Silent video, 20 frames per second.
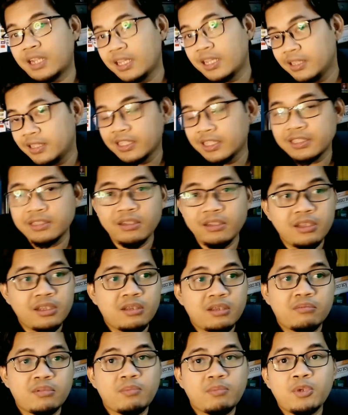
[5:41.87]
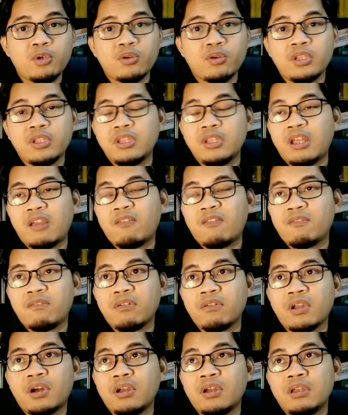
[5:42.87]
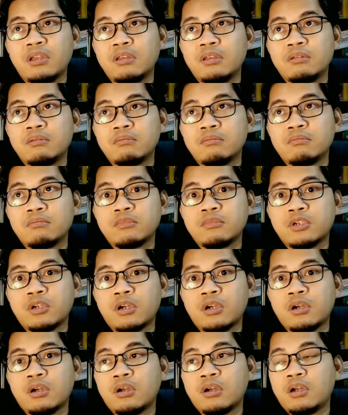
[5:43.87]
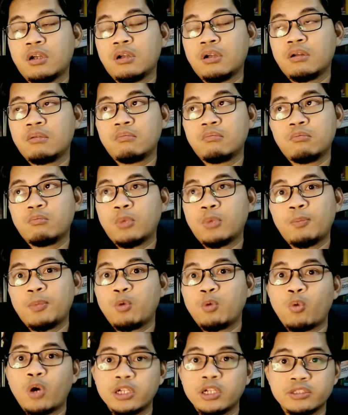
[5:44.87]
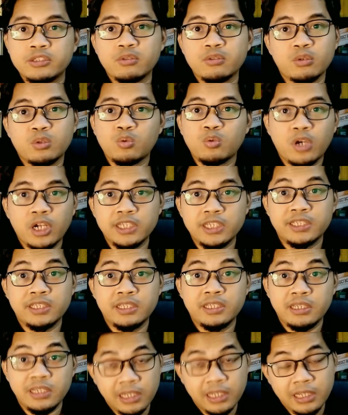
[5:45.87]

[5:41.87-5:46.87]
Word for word: the 90s maybe only like fly maybe once or twice